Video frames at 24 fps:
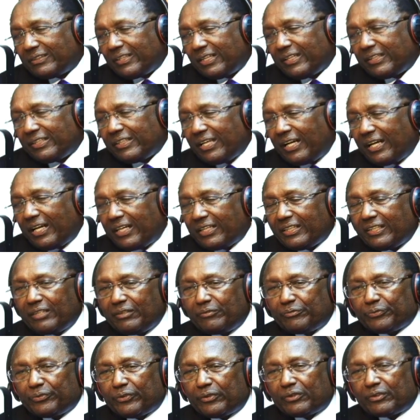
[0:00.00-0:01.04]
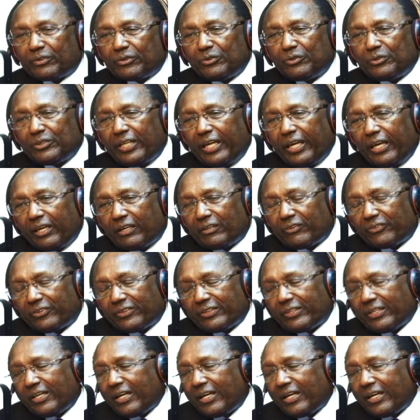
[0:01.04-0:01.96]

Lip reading: They're yearning for good health.